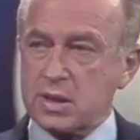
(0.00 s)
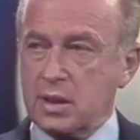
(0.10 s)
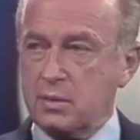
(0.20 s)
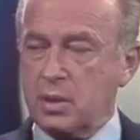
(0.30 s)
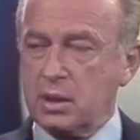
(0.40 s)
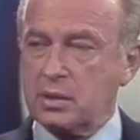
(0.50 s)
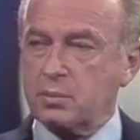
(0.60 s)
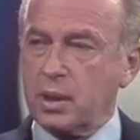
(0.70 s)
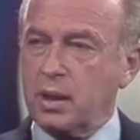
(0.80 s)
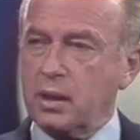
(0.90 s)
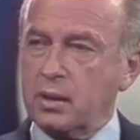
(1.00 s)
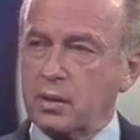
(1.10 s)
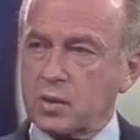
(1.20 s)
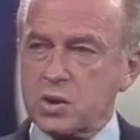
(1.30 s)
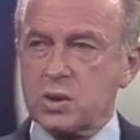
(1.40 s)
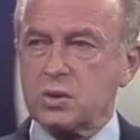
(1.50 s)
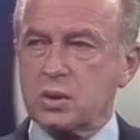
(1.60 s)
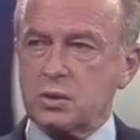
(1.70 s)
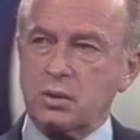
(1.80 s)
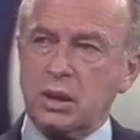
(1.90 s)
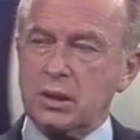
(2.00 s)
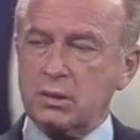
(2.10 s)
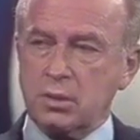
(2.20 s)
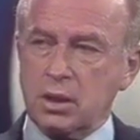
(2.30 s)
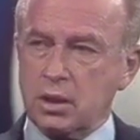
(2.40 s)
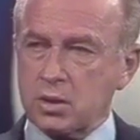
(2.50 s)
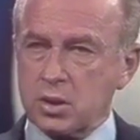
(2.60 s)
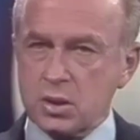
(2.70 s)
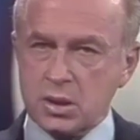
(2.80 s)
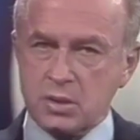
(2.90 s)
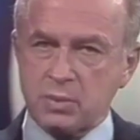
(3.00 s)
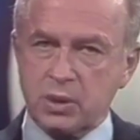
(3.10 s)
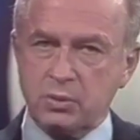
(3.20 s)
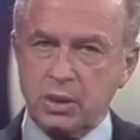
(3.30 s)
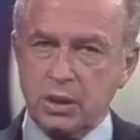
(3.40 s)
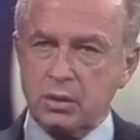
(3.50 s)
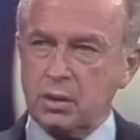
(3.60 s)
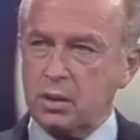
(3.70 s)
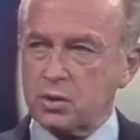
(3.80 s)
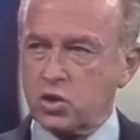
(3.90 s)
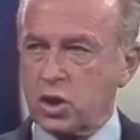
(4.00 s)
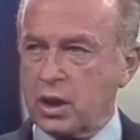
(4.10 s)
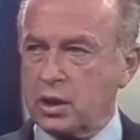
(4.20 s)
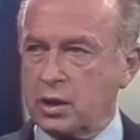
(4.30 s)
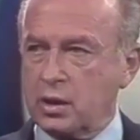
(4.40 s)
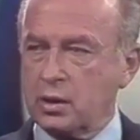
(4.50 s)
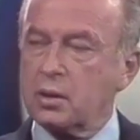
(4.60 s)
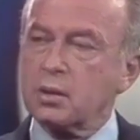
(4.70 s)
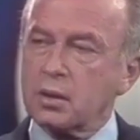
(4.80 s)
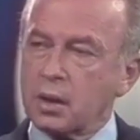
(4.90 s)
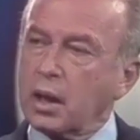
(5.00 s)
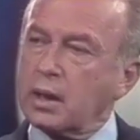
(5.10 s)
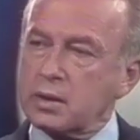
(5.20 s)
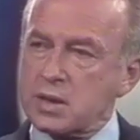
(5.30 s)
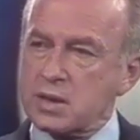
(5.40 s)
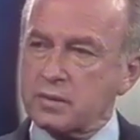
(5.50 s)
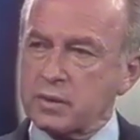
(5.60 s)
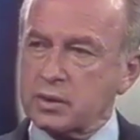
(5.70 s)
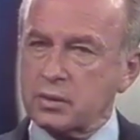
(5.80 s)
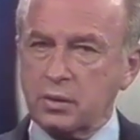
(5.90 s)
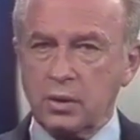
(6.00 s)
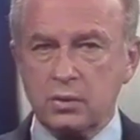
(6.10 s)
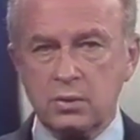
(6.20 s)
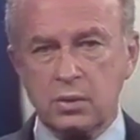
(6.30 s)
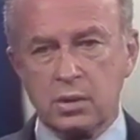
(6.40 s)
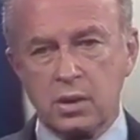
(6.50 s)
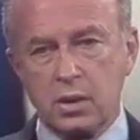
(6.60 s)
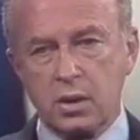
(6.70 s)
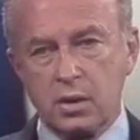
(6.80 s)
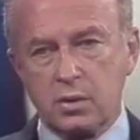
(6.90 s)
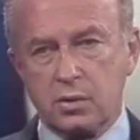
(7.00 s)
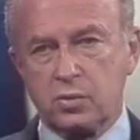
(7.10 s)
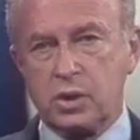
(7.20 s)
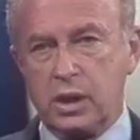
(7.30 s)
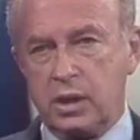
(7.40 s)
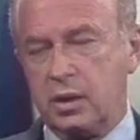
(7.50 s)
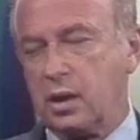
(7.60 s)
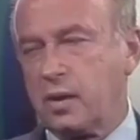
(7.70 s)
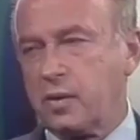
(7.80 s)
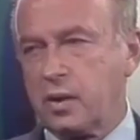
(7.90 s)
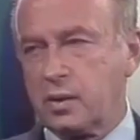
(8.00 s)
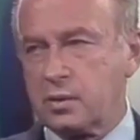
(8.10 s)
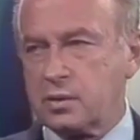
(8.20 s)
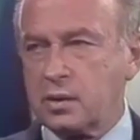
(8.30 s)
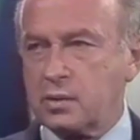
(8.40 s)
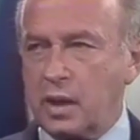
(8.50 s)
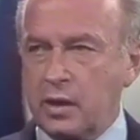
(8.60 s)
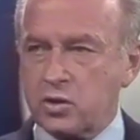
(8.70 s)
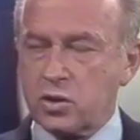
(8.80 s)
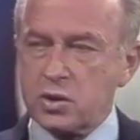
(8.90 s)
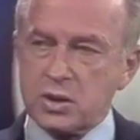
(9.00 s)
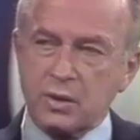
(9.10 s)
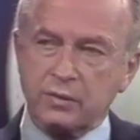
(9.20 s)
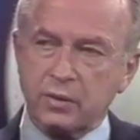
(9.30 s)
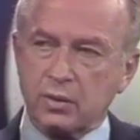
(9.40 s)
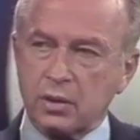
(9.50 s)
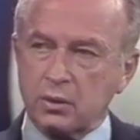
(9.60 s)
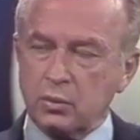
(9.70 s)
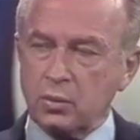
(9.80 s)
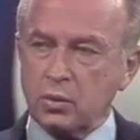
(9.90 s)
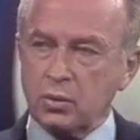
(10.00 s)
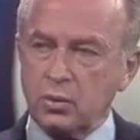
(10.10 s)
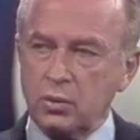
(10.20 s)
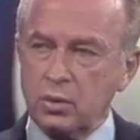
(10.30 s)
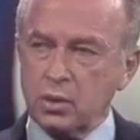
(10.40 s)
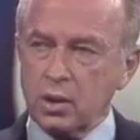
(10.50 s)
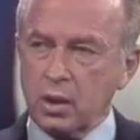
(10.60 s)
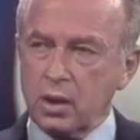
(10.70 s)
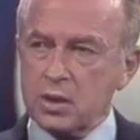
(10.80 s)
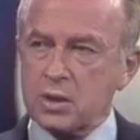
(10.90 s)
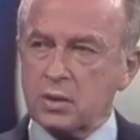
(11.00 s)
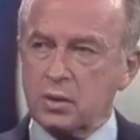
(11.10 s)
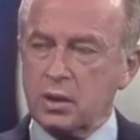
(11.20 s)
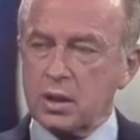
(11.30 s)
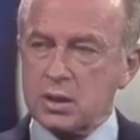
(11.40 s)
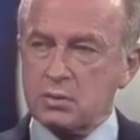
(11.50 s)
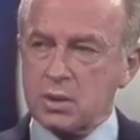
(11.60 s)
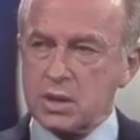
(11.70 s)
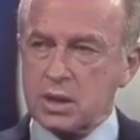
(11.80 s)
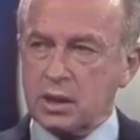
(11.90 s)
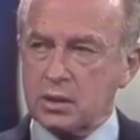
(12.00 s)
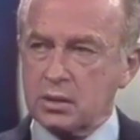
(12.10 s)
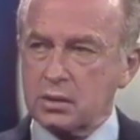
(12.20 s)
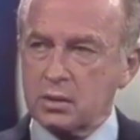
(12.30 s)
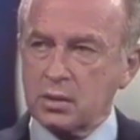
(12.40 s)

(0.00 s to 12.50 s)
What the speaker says: The same might apply also to the interrelations between China and the Soviet Union. Today, I think the dangers of nuclear war is only as a